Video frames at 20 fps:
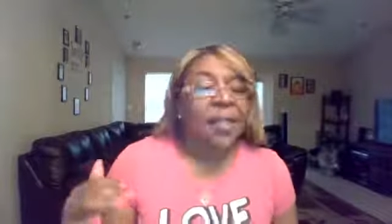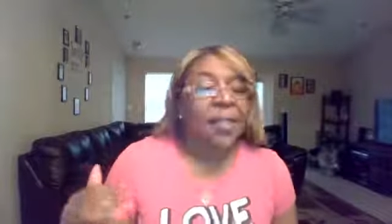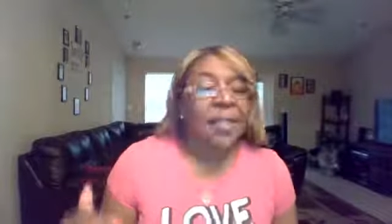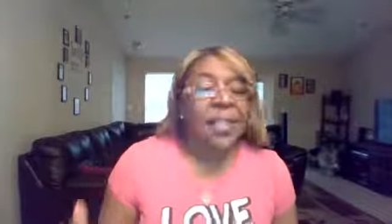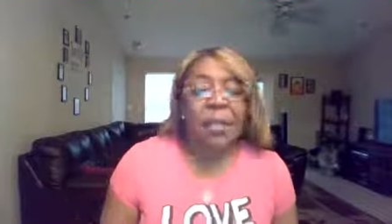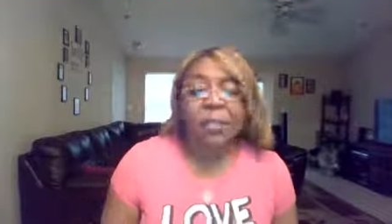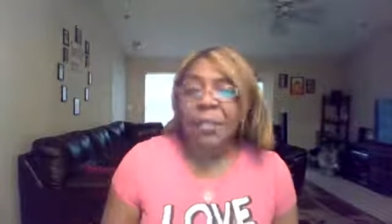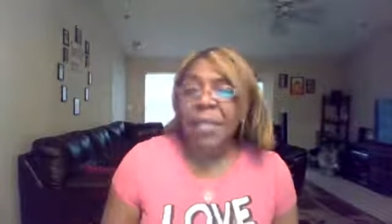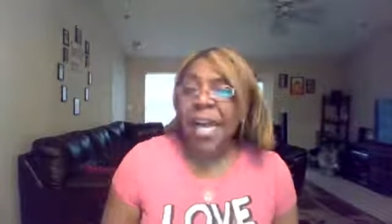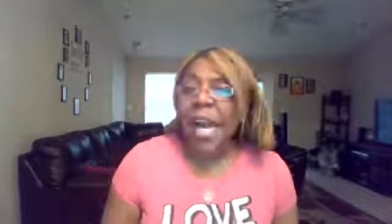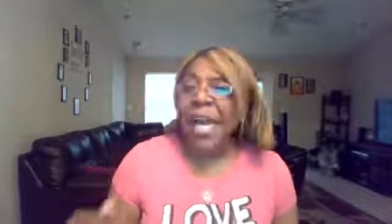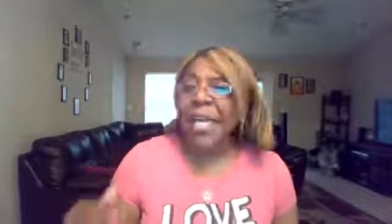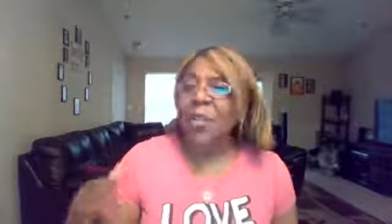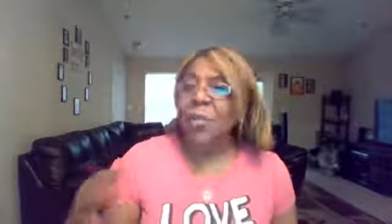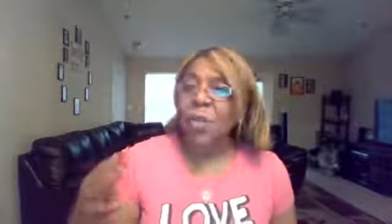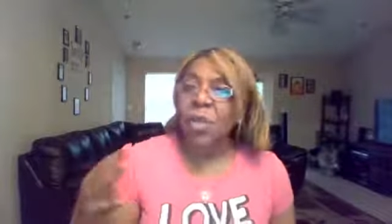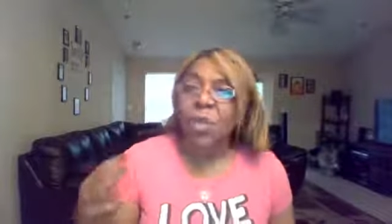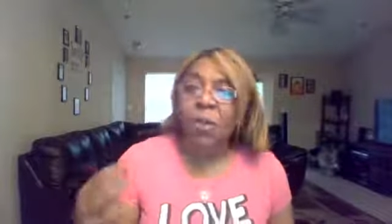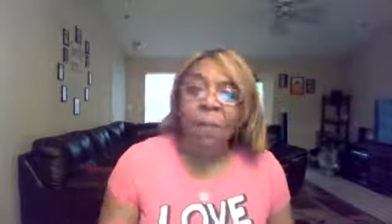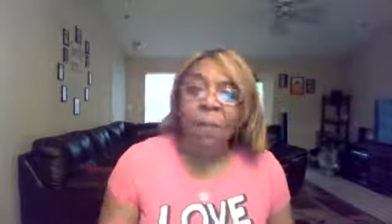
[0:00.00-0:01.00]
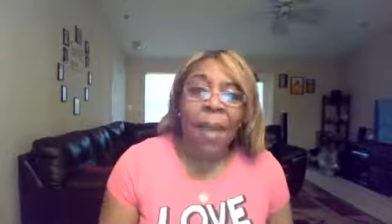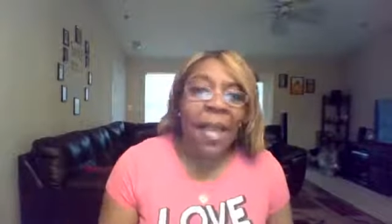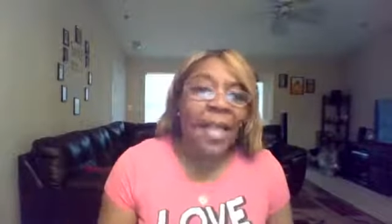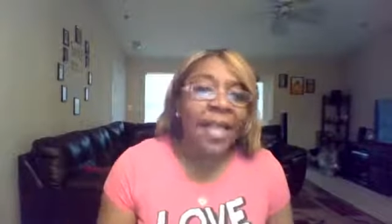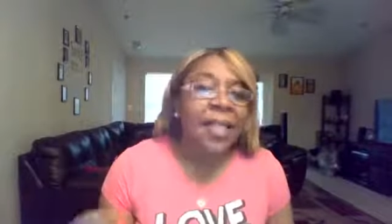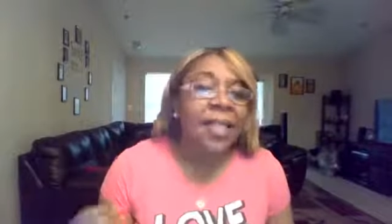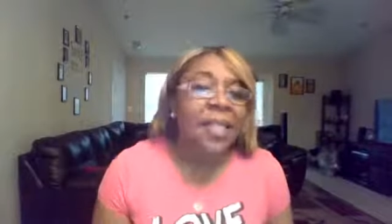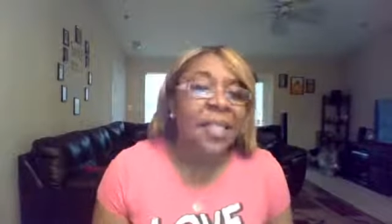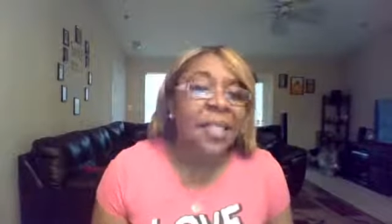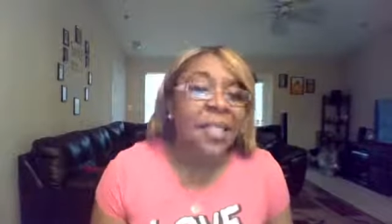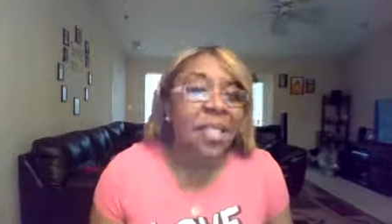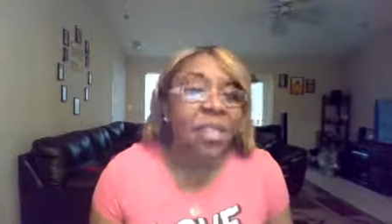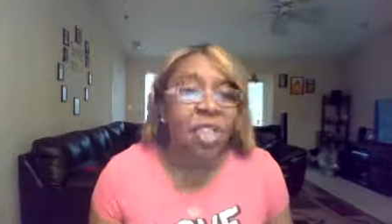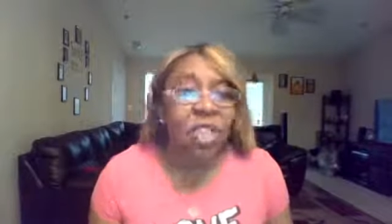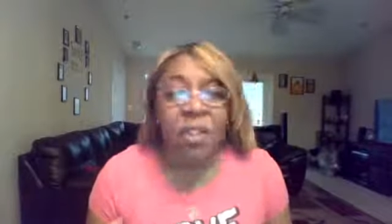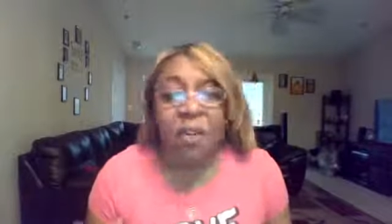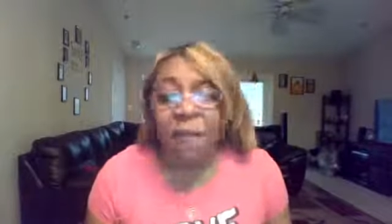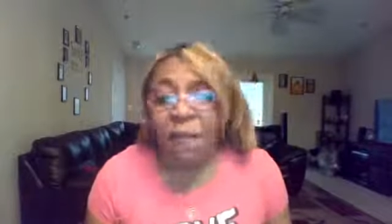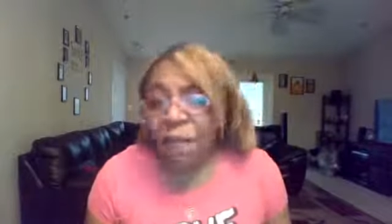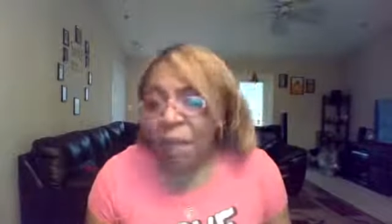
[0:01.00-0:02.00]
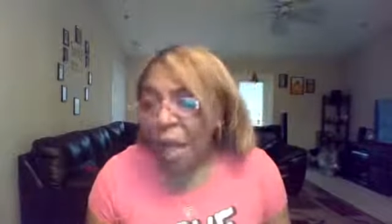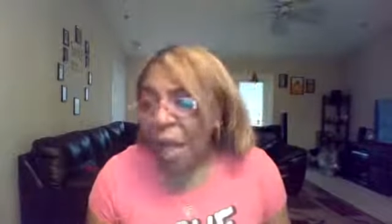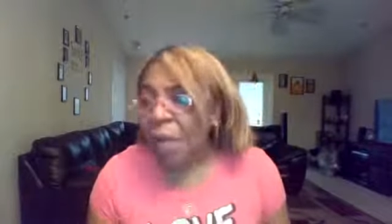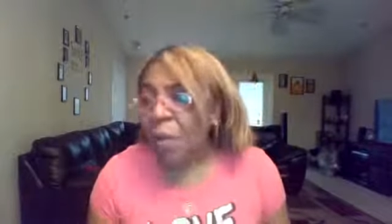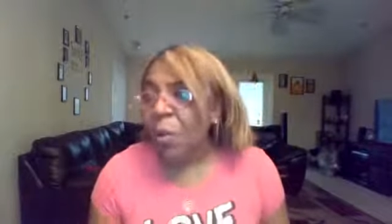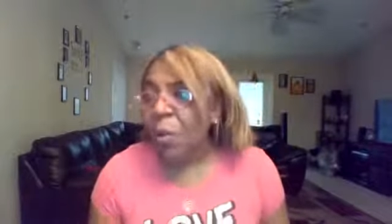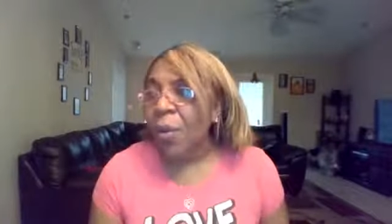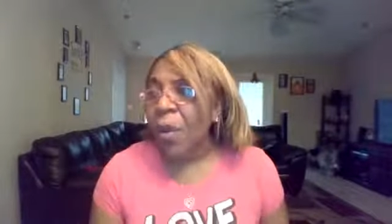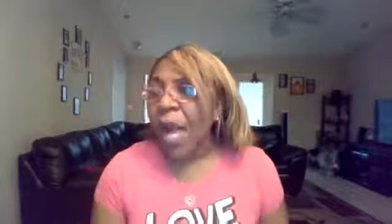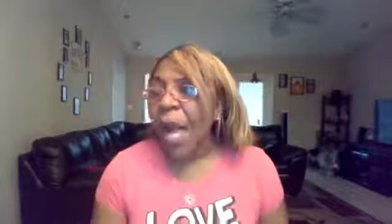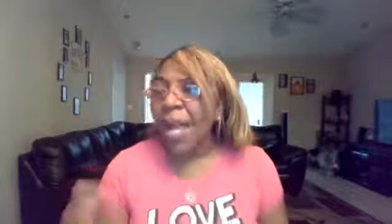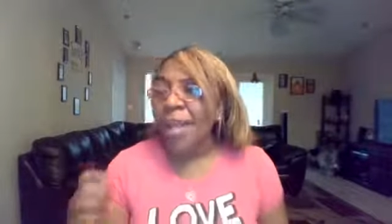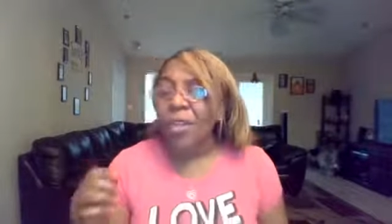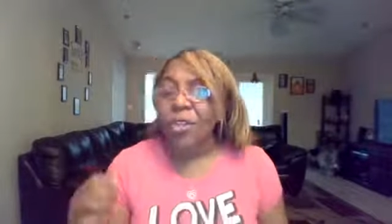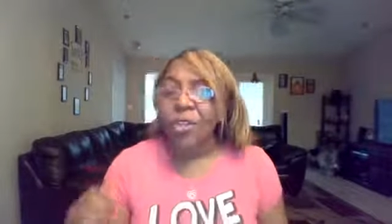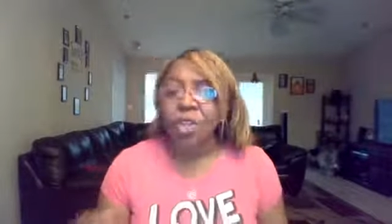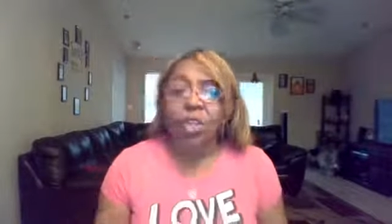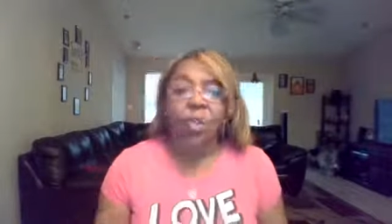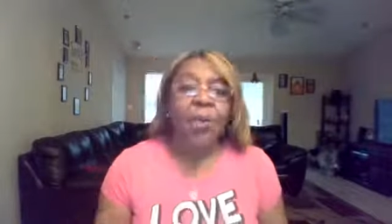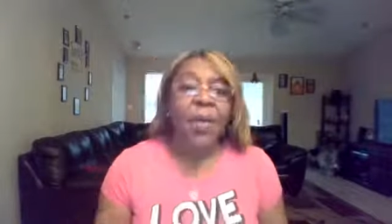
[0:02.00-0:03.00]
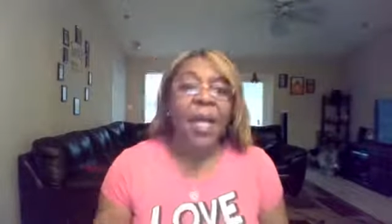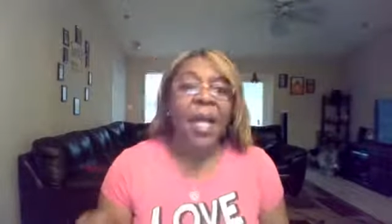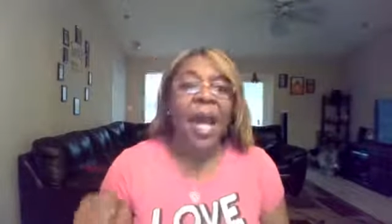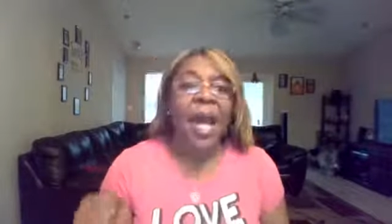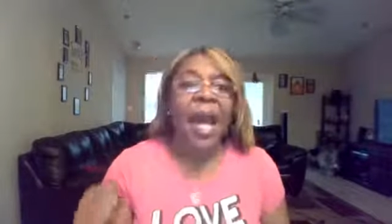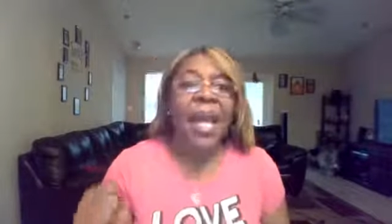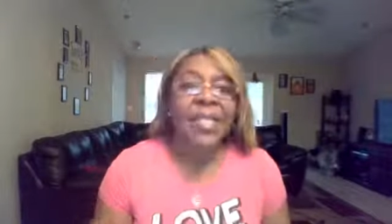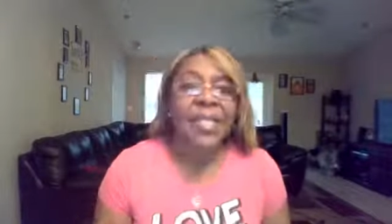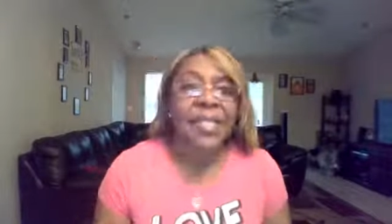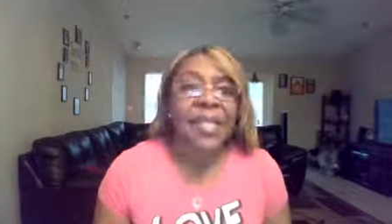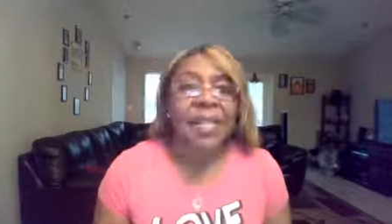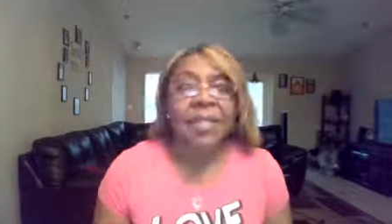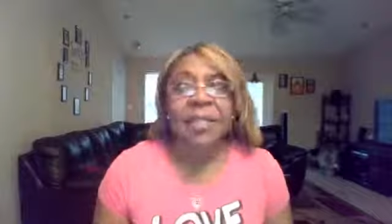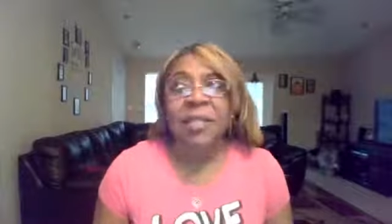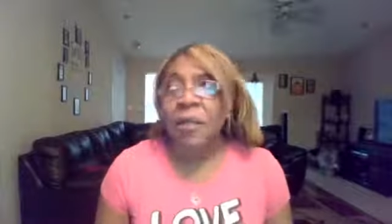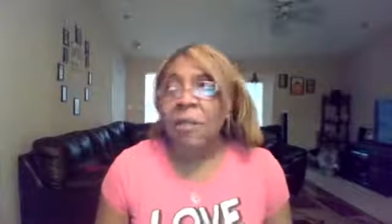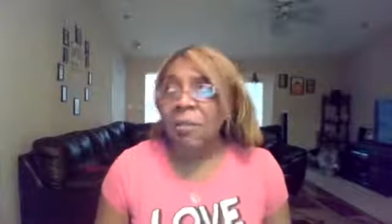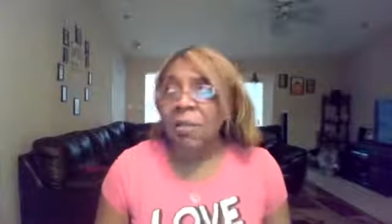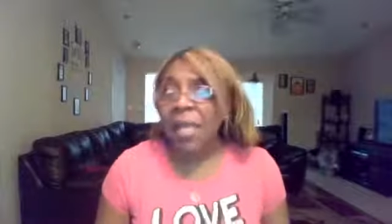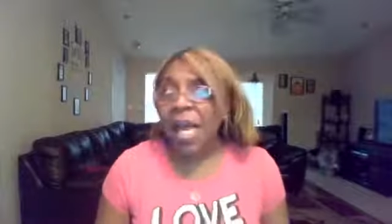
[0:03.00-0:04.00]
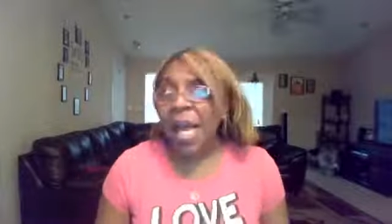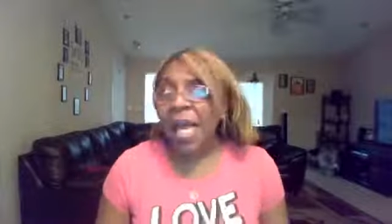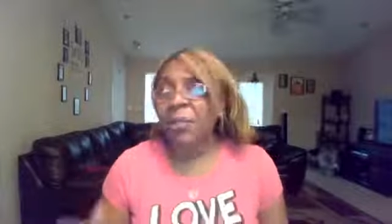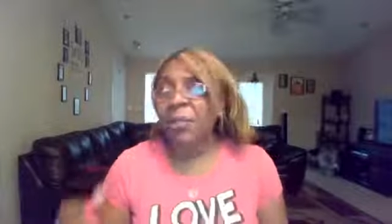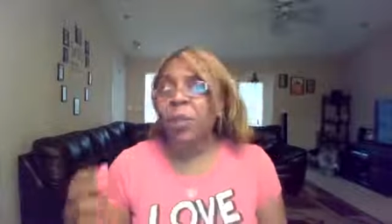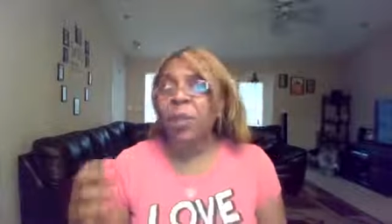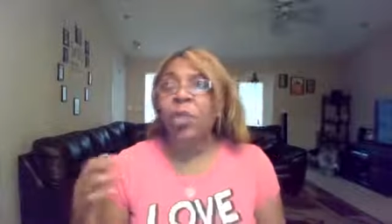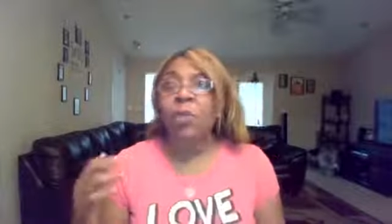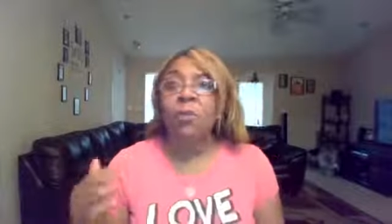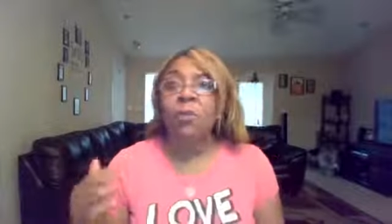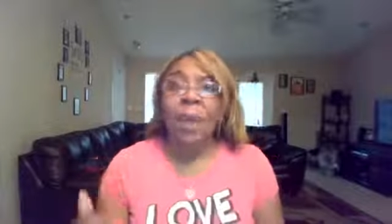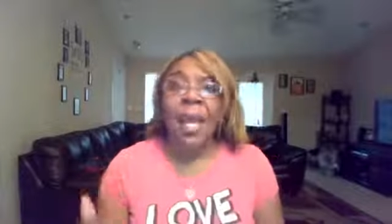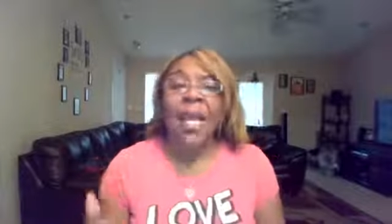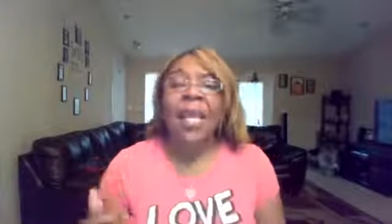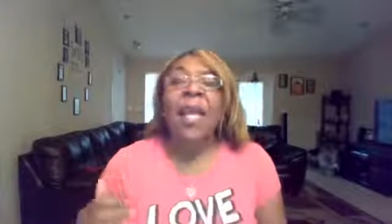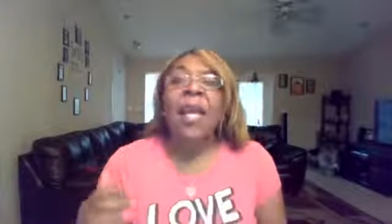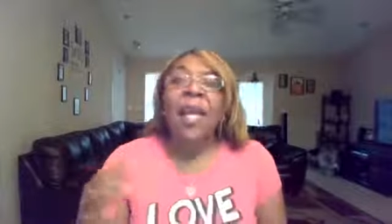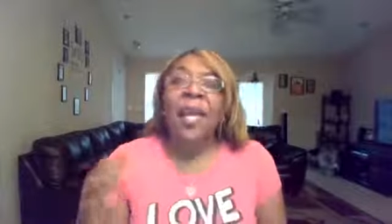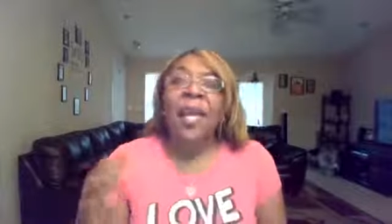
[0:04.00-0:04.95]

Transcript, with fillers: sometimes when you make a decision to follow God and do what God says, sometimes when you make